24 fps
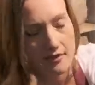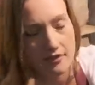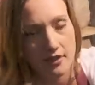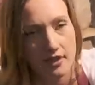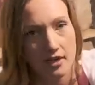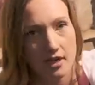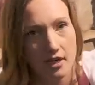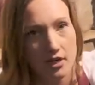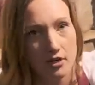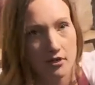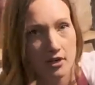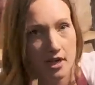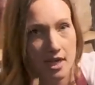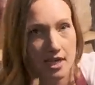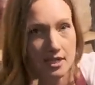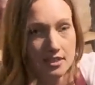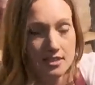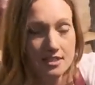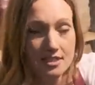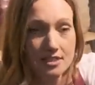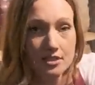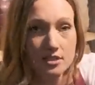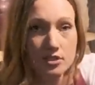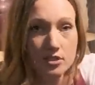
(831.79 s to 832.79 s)
that I
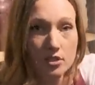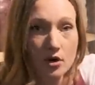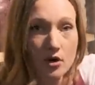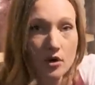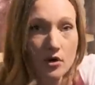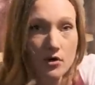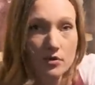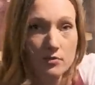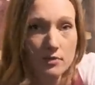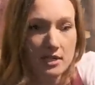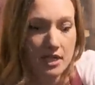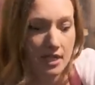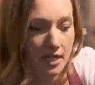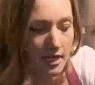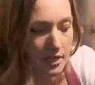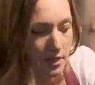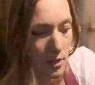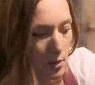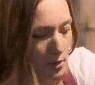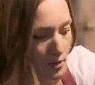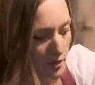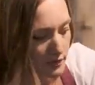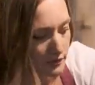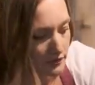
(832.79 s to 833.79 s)
grind into whole wheat
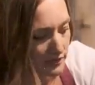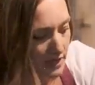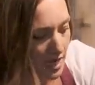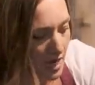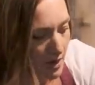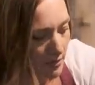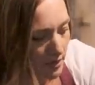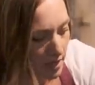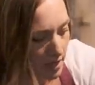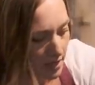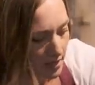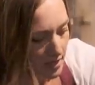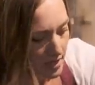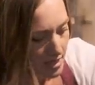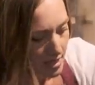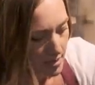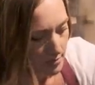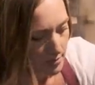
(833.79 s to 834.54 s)
einkorn flour.